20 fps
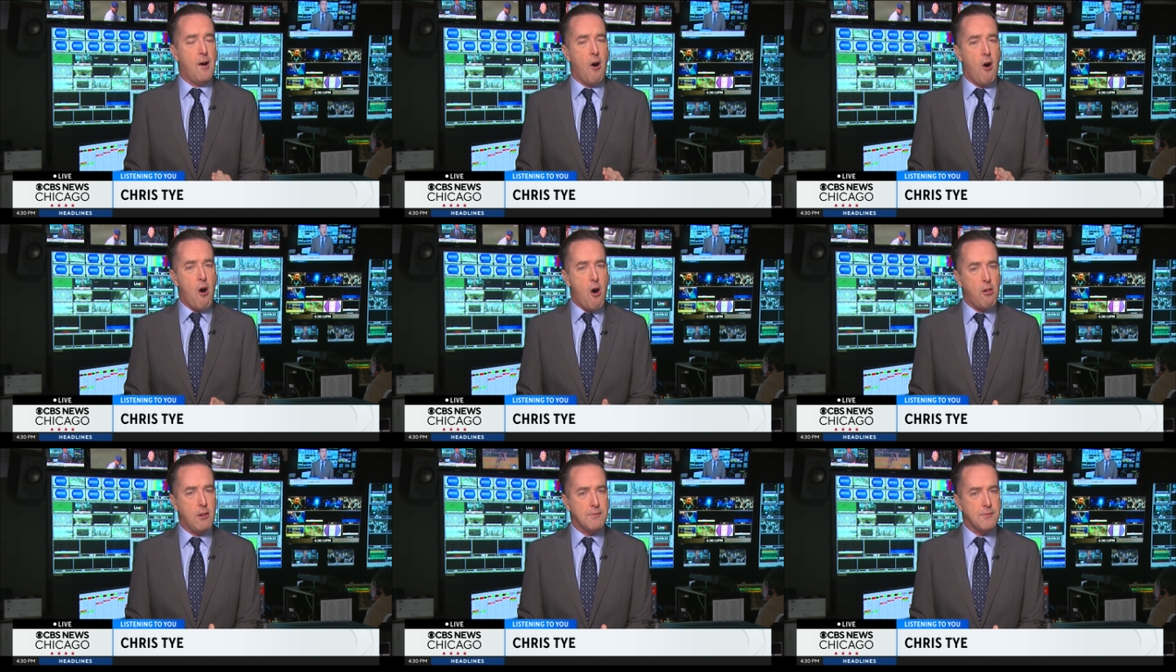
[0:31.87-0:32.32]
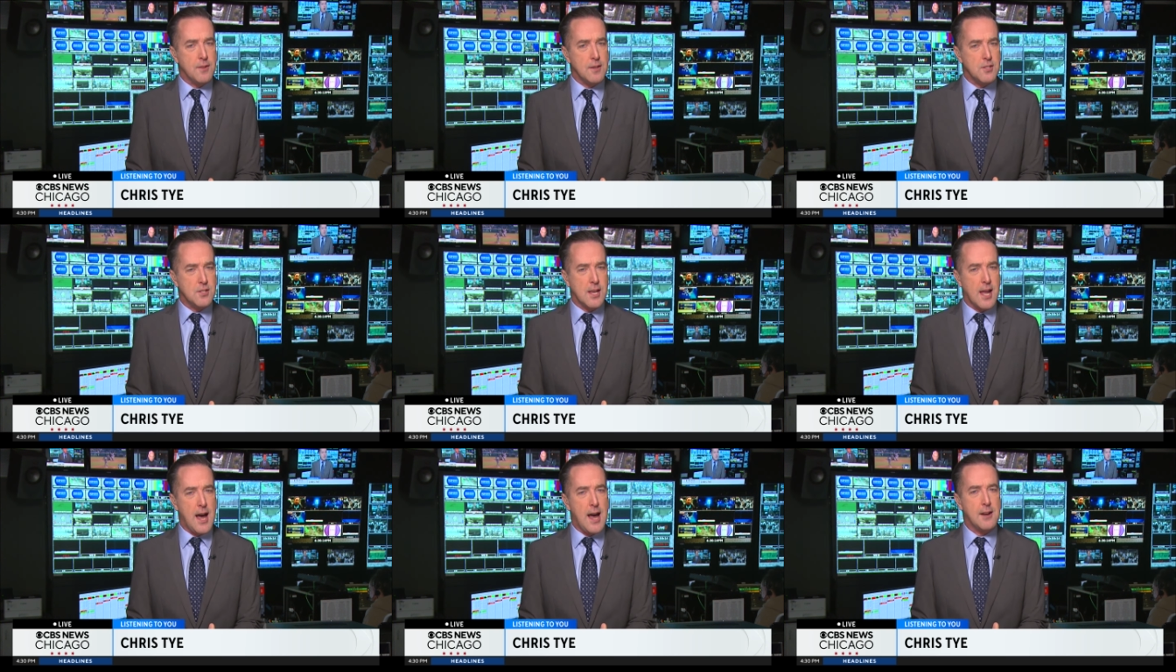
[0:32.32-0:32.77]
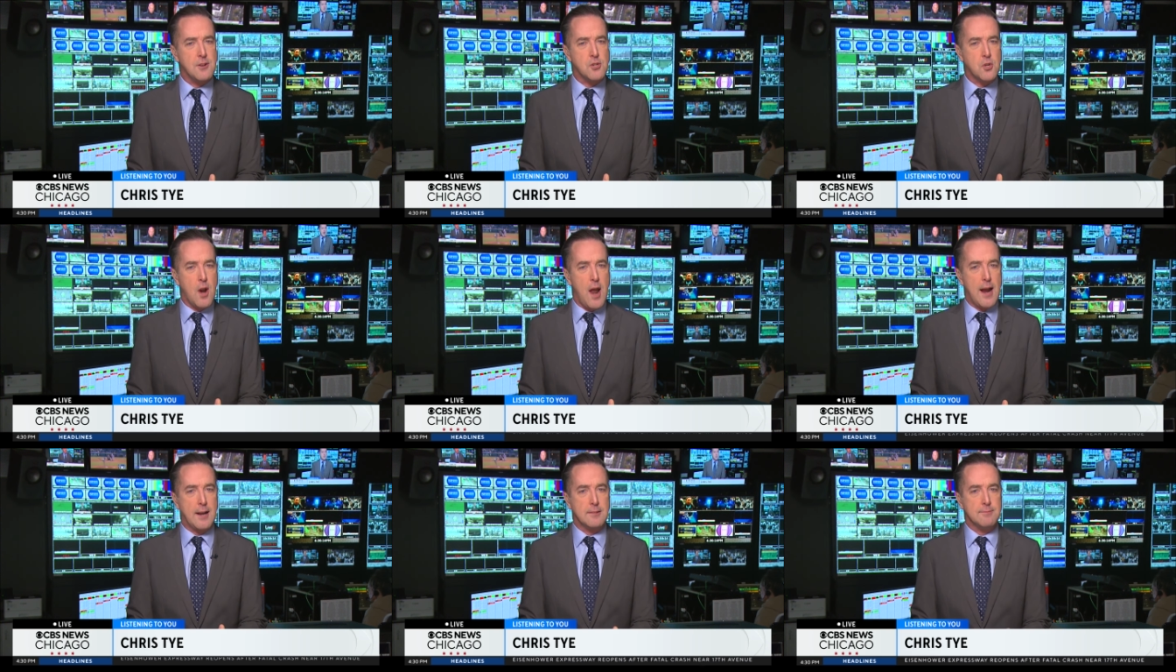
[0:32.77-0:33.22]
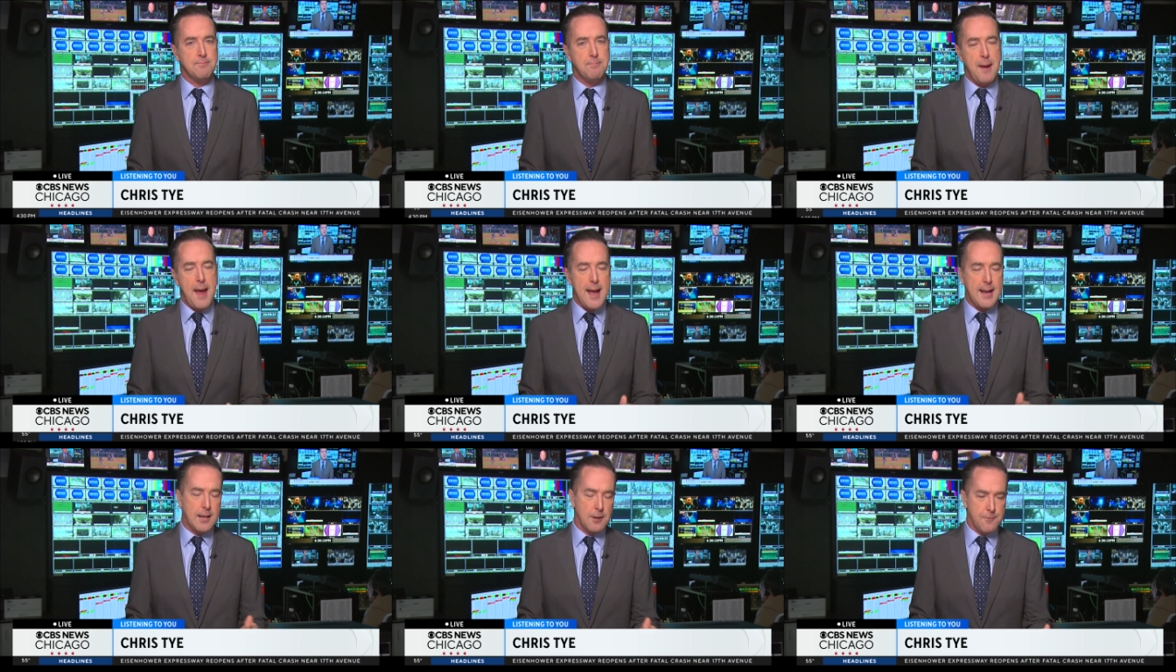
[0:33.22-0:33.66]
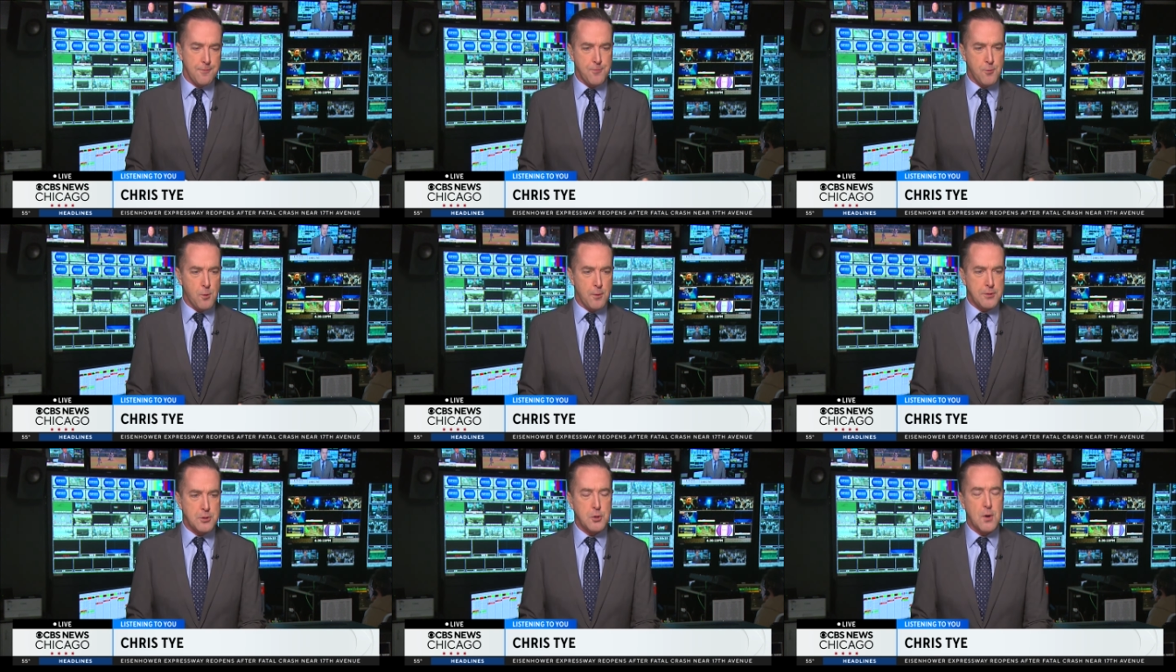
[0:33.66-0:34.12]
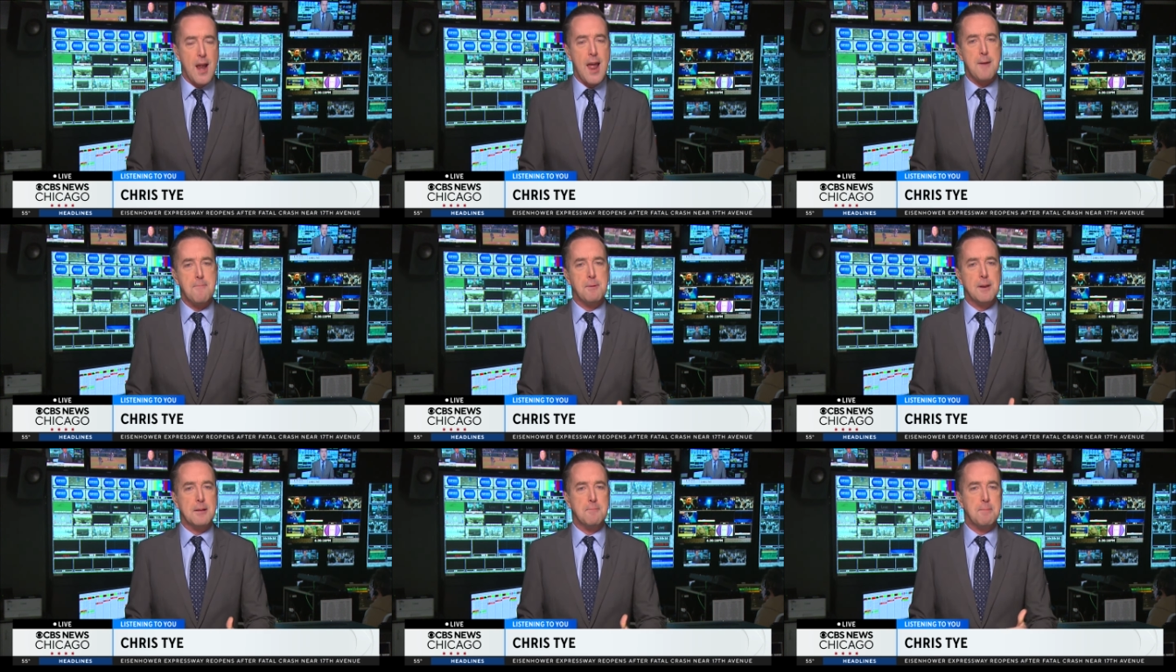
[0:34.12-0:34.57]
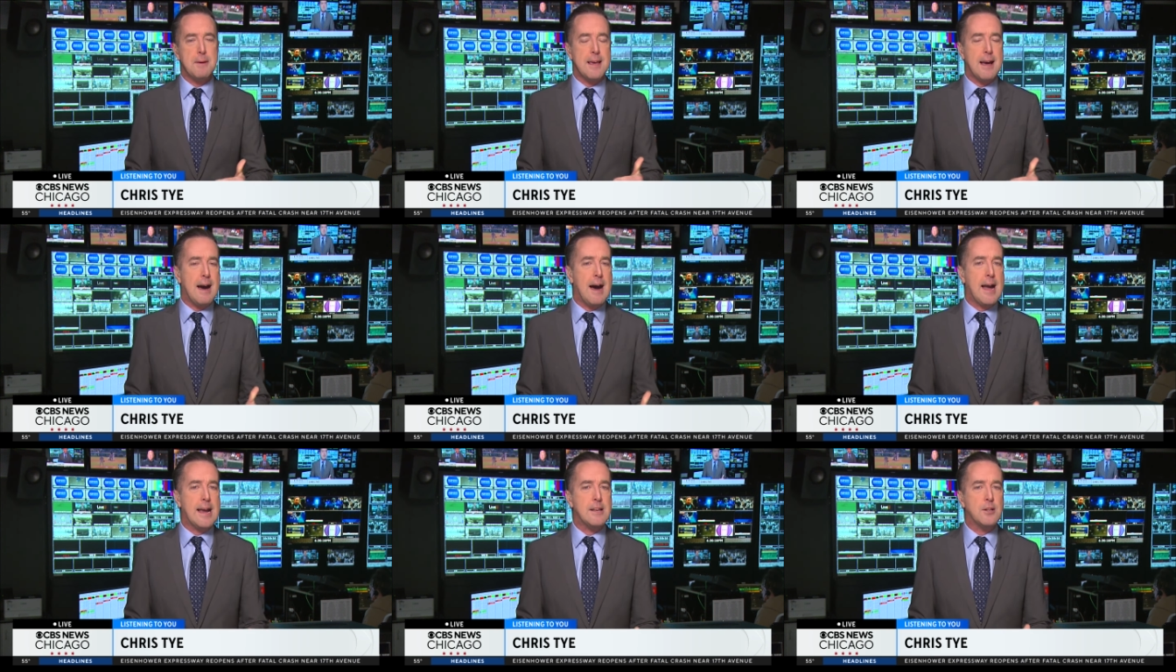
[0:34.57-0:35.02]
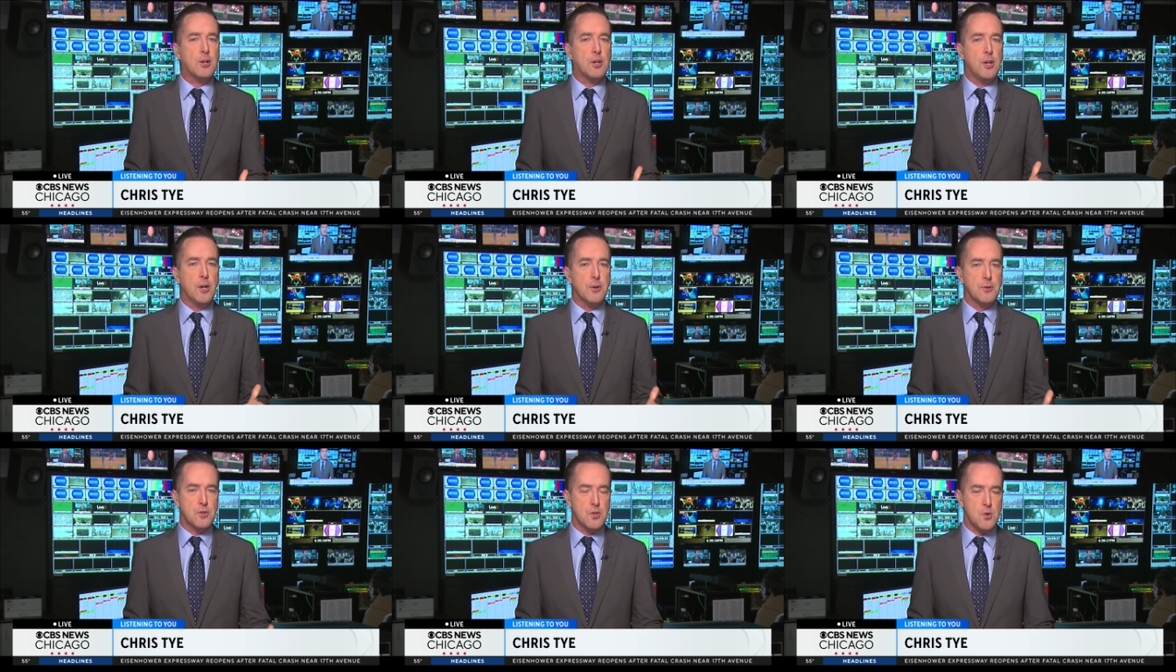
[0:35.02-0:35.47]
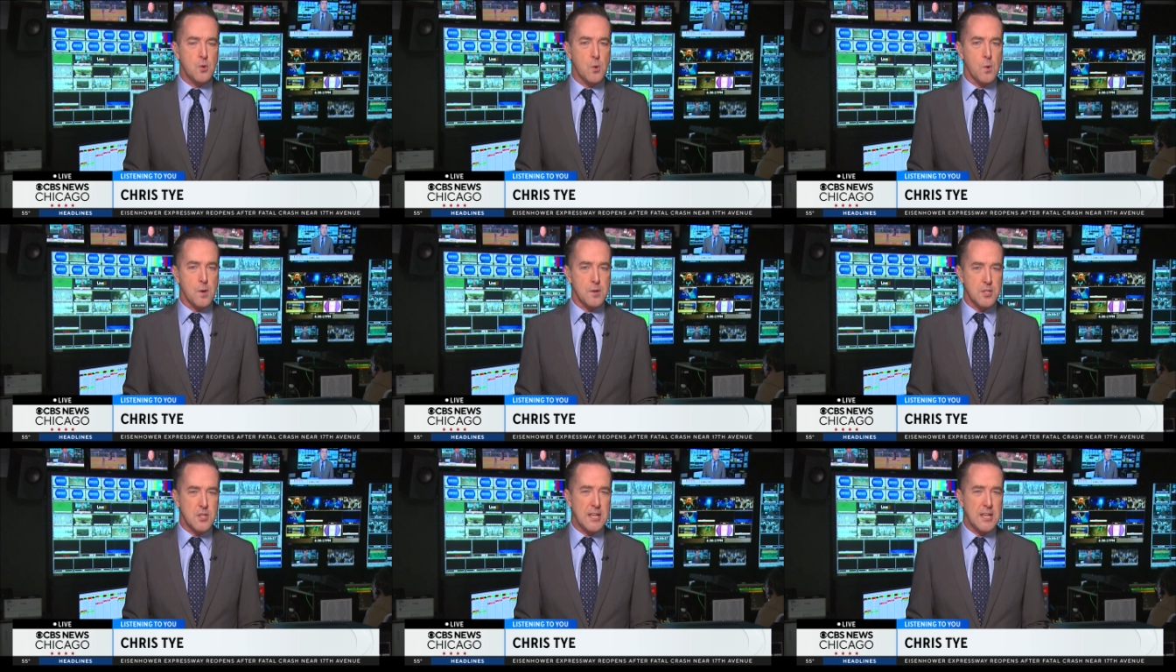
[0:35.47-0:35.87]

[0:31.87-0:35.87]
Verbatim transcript: all of these contract back and forths are happening behind closed doors.